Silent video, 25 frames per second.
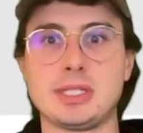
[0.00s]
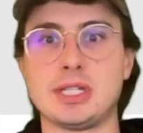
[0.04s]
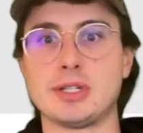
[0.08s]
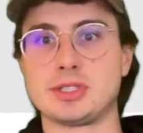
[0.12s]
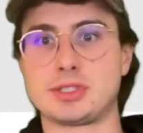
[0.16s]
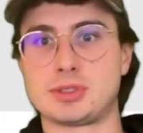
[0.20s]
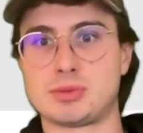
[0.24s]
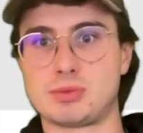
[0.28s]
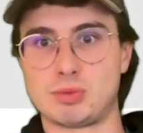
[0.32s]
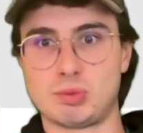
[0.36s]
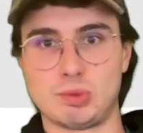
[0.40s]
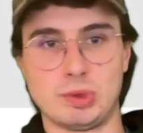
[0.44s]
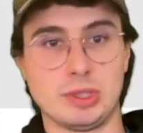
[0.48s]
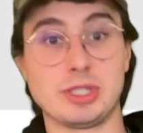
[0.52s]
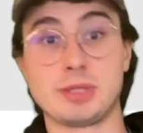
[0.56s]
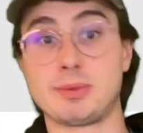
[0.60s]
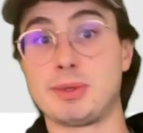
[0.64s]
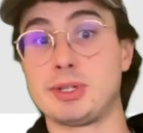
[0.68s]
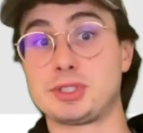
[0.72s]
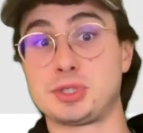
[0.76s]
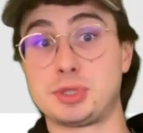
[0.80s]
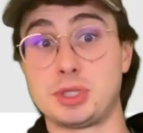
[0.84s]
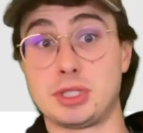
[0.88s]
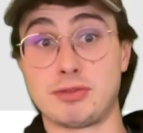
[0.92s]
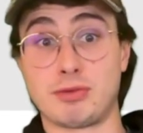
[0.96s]
you know, it's really
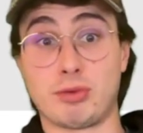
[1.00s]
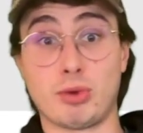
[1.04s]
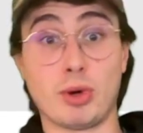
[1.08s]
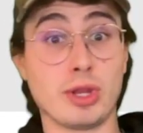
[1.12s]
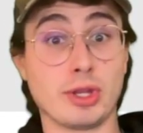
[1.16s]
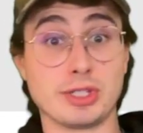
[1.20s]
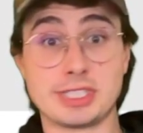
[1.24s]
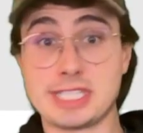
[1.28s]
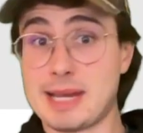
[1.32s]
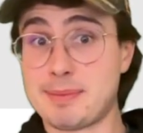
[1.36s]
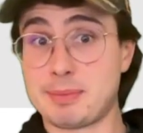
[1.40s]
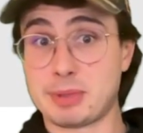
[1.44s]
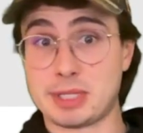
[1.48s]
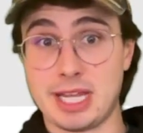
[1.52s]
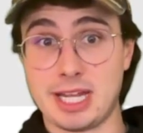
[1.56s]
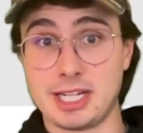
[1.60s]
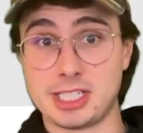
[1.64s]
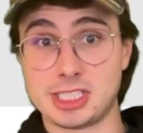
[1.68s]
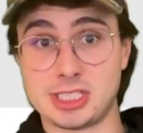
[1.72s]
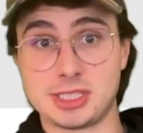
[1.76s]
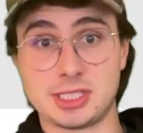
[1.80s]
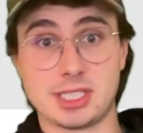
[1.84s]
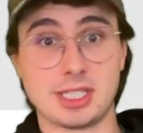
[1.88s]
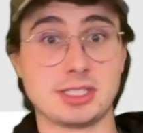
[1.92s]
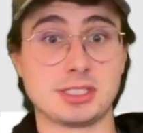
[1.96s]
well suited for those
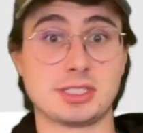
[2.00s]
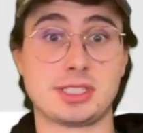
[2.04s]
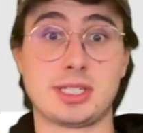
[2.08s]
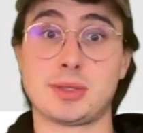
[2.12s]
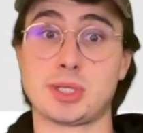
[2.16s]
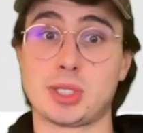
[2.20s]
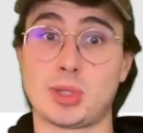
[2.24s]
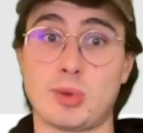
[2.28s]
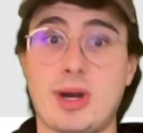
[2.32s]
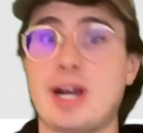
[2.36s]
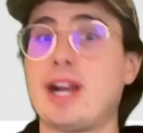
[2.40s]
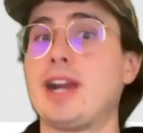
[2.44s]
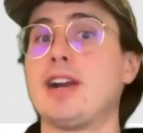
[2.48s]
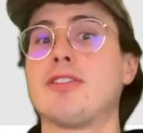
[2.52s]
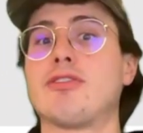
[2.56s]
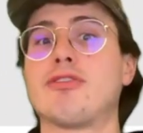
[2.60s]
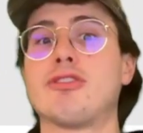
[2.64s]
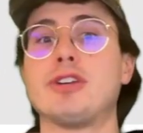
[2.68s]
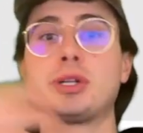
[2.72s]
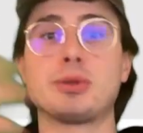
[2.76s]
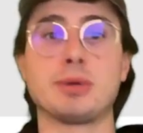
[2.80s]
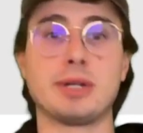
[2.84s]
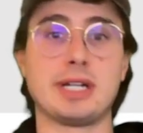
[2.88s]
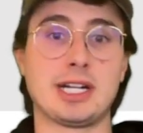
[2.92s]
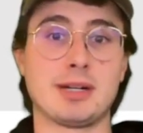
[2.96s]
applications because they require
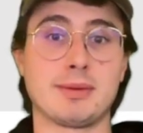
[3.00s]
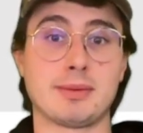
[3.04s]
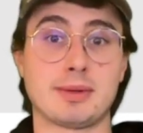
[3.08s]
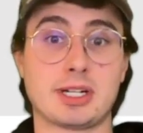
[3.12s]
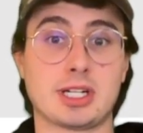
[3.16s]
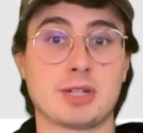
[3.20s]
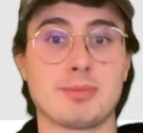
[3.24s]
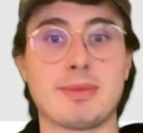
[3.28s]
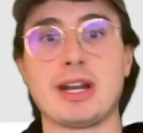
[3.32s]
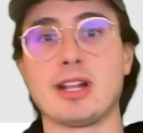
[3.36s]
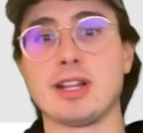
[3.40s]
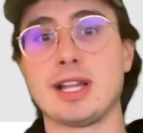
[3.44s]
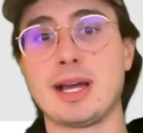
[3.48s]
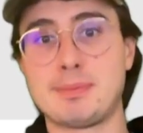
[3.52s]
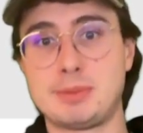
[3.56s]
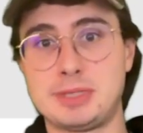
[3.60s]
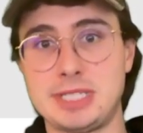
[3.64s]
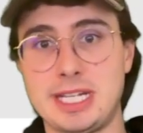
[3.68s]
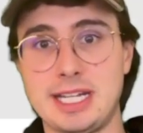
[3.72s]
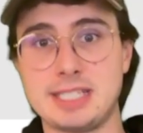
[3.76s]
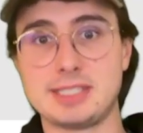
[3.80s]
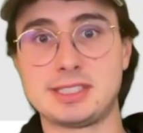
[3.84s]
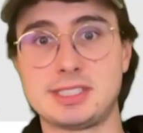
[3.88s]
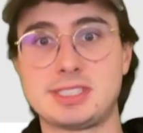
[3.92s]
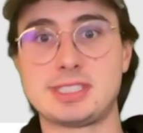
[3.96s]
frequent incremental
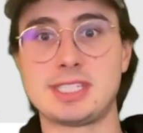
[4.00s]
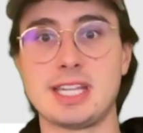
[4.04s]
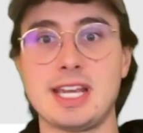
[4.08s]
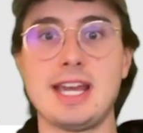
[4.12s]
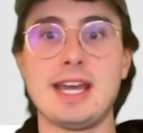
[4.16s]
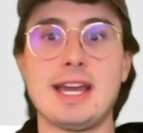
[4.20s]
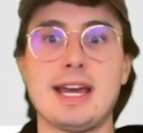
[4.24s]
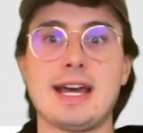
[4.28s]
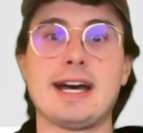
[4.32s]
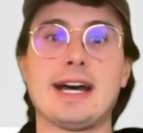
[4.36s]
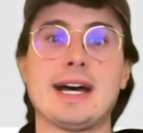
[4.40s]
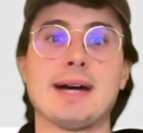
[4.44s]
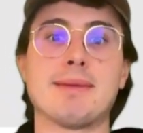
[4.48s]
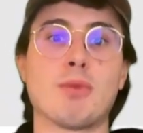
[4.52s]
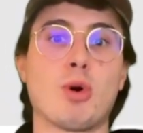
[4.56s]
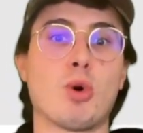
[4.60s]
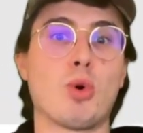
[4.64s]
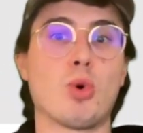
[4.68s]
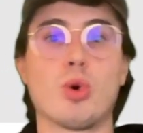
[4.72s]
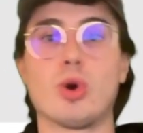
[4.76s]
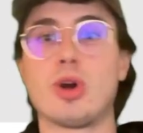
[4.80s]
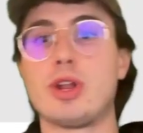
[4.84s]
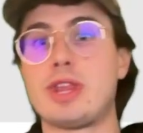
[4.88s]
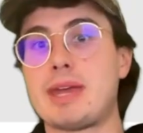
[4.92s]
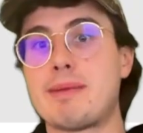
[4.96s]
updates, um,
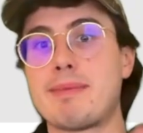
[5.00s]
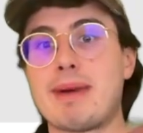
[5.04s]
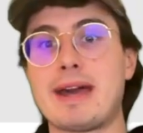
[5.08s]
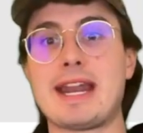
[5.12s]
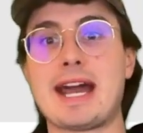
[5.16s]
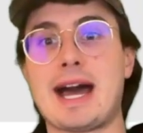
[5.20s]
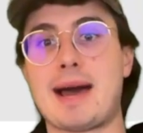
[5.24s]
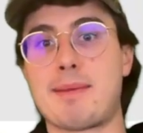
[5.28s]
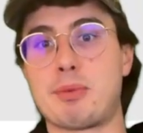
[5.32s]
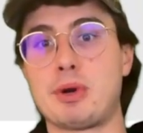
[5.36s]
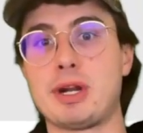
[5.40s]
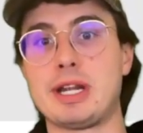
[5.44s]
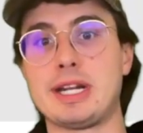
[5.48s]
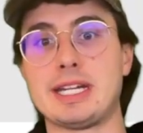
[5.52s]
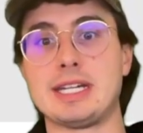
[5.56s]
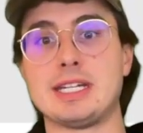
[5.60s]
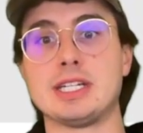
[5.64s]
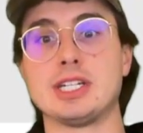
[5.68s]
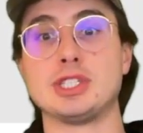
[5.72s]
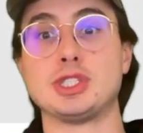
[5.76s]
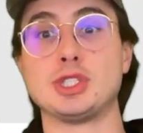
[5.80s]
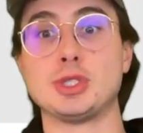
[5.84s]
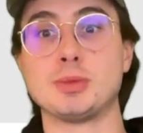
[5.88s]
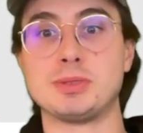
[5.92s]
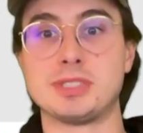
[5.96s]
or they might operate in
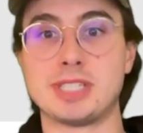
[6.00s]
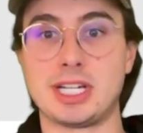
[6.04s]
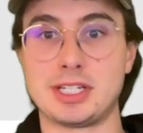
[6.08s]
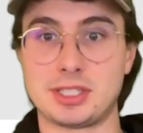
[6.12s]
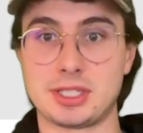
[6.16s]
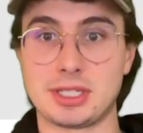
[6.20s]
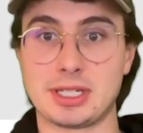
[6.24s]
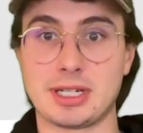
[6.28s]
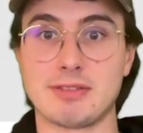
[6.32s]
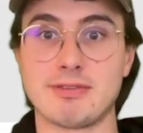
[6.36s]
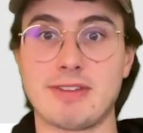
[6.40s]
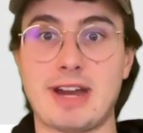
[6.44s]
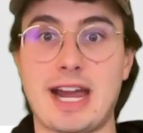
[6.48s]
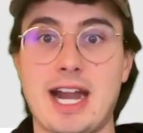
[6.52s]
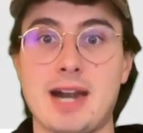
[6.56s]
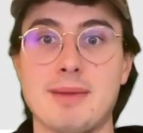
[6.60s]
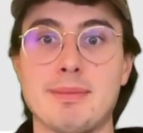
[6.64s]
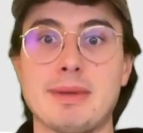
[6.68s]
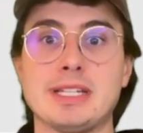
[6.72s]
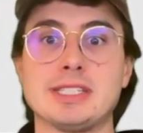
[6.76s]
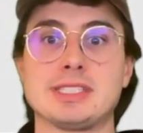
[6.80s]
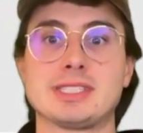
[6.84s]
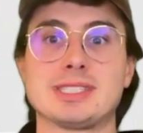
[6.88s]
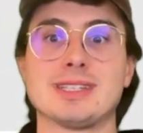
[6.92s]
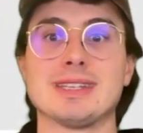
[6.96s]
Hadoop-centric
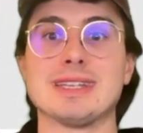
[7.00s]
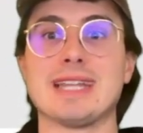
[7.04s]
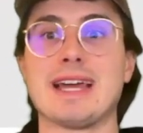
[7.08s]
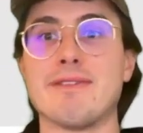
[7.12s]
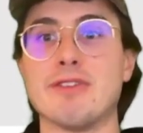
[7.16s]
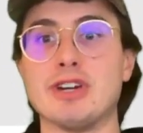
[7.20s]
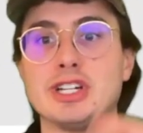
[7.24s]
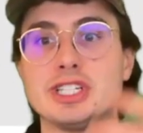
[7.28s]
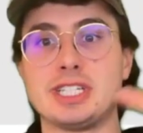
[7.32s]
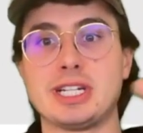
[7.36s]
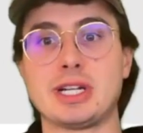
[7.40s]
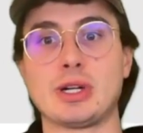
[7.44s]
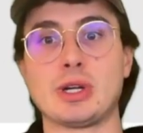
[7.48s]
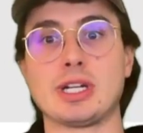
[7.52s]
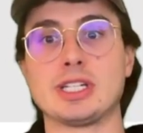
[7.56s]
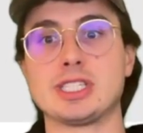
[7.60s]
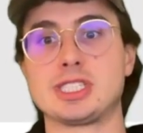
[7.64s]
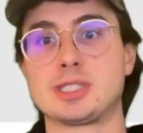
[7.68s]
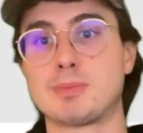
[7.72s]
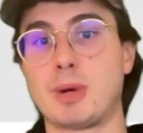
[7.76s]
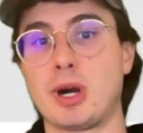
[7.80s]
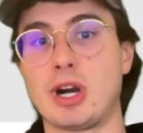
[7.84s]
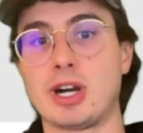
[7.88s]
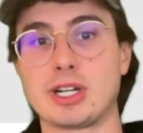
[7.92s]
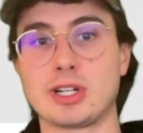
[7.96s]
environments, leveraging
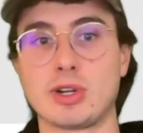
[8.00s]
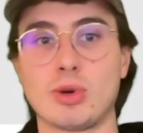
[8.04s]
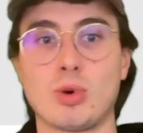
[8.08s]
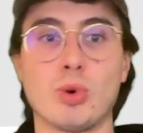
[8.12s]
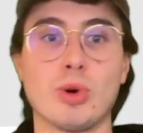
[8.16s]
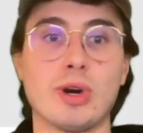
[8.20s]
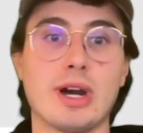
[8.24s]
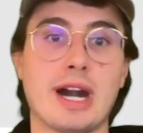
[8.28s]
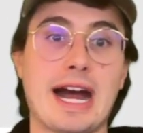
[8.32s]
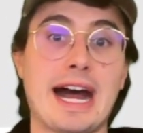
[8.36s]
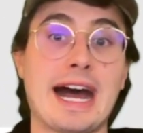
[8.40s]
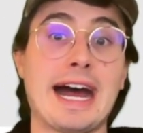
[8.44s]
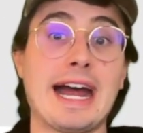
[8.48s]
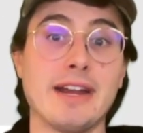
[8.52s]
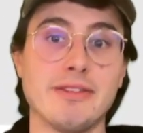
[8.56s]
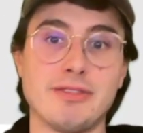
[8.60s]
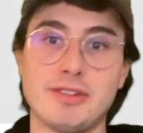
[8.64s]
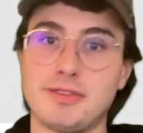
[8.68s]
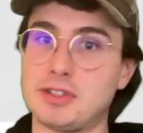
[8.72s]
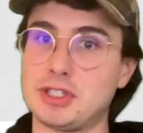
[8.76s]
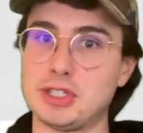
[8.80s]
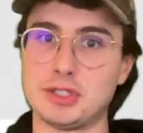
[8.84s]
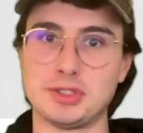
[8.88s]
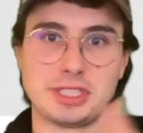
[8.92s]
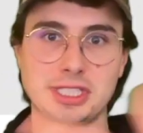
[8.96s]
Spark or Hive.
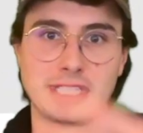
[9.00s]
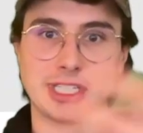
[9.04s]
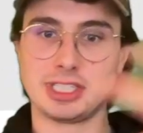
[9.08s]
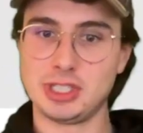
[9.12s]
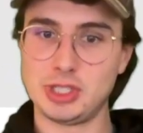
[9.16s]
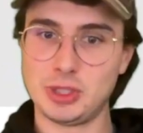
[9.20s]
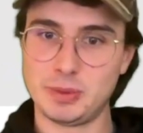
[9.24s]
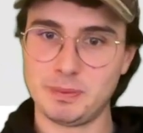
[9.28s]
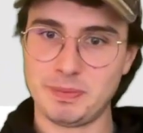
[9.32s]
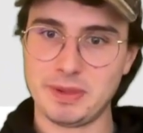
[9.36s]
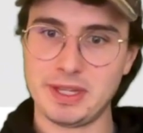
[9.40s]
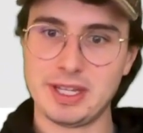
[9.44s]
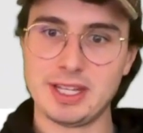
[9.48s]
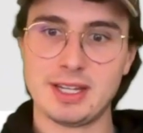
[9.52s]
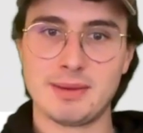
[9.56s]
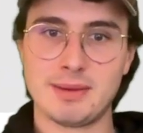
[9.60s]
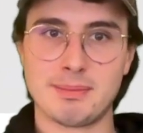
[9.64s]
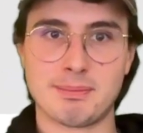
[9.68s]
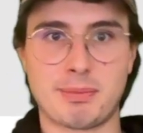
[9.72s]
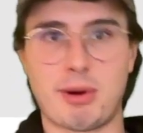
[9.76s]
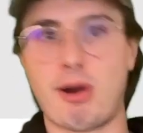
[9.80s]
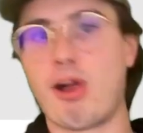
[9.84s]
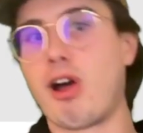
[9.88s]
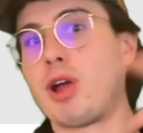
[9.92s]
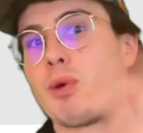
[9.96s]
If you're using Hadoop,
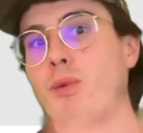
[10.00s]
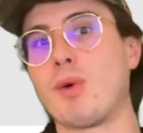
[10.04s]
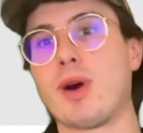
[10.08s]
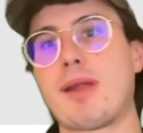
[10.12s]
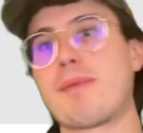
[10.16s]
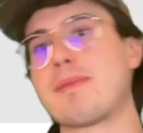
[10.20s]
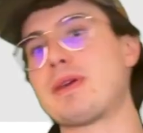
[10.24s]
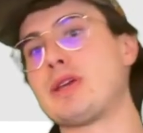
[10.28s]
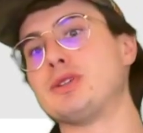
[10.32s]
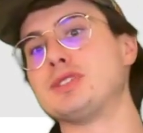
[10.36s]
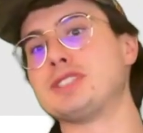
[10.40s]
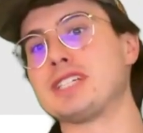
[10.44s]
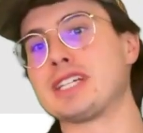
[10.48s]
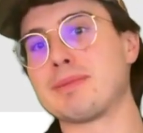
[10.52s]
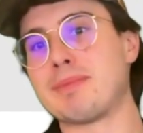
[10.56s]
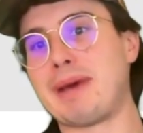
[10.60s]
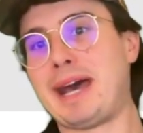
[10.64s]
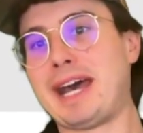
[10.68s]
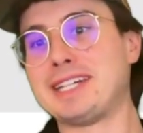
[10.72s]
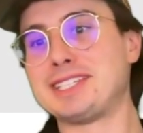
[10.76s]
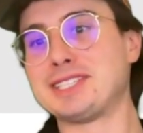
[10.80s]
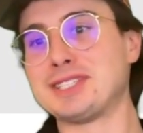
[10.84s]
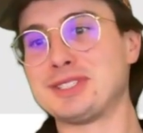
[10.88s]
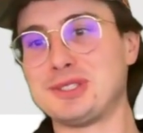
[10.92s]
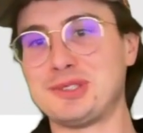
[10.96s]
probably want to be using
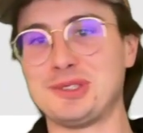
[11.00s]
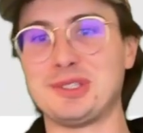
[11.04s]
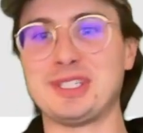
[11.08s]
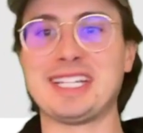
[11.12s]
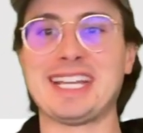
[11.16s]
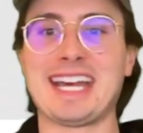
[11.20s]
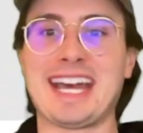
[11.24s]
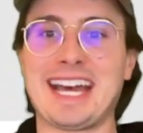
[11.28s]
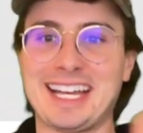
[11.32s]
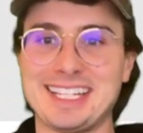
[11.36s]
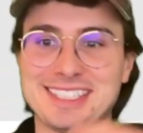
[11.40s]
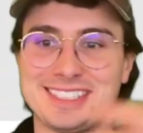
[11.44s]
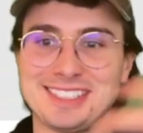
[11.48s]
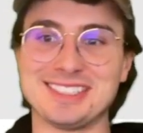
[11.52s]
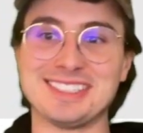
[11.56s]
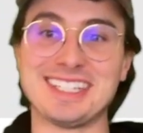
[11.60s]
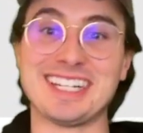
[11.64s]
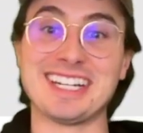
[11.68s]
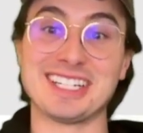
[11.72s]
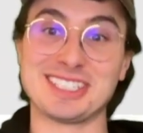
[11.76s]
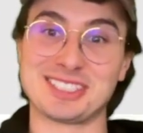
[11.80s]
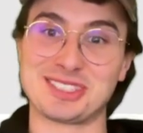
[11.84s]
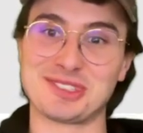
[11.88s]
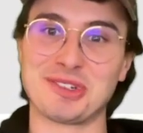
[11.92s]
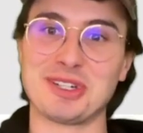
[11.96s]
Apache Hudi as your
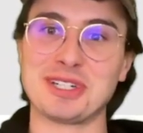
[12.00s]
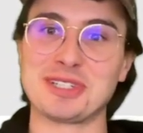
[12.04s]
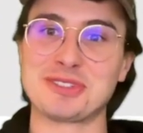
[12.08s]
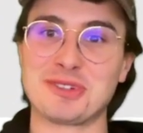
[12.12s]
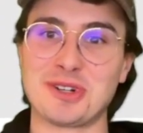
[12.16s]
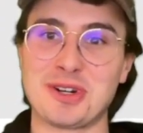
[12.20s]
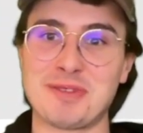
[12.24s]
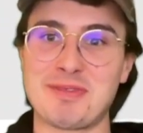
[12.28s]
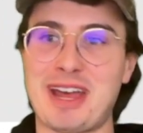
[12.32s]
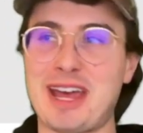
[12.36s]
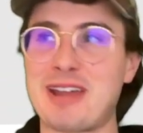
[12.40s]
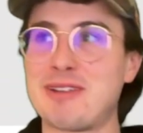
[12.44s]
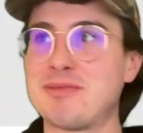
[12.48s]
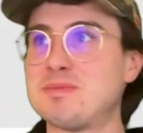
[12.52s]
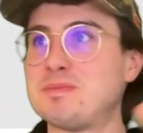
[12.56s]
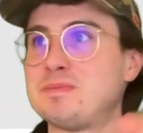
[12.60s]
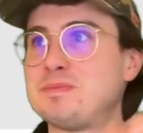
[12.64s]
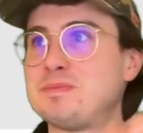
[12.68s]
data storage format.